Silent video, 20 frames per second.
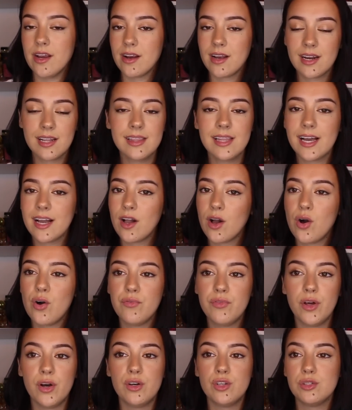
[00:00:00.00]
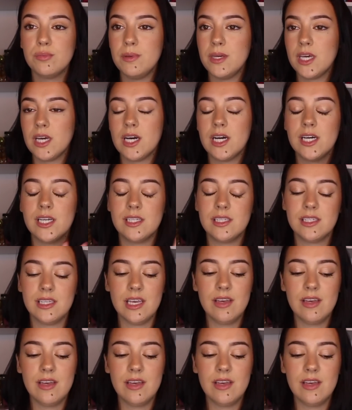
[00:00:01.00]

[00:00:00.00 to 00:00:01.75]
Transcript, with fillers: you're gonna let go of those because